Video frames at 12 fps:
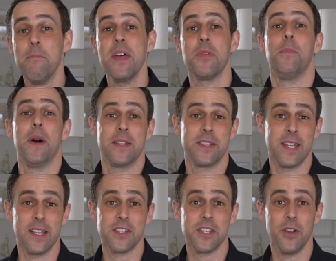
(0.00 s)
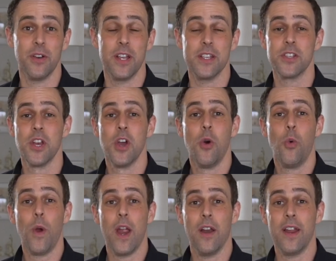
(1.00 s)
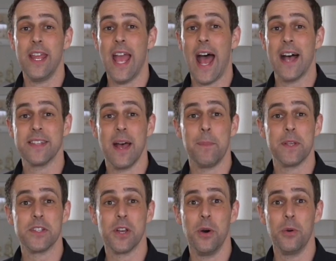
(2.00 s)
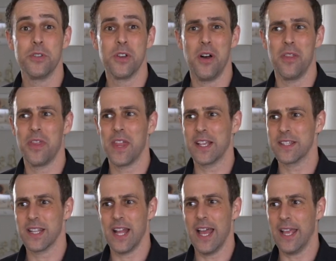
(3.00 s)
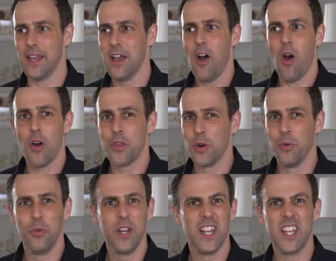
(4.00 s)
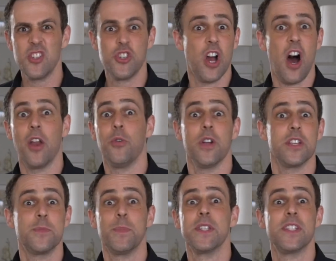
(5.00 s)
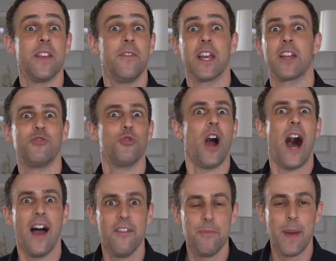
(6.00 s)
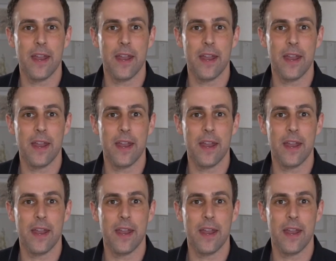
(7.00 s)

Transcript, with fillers: myth busting series, where he has episodes on things like are there really genre specific drive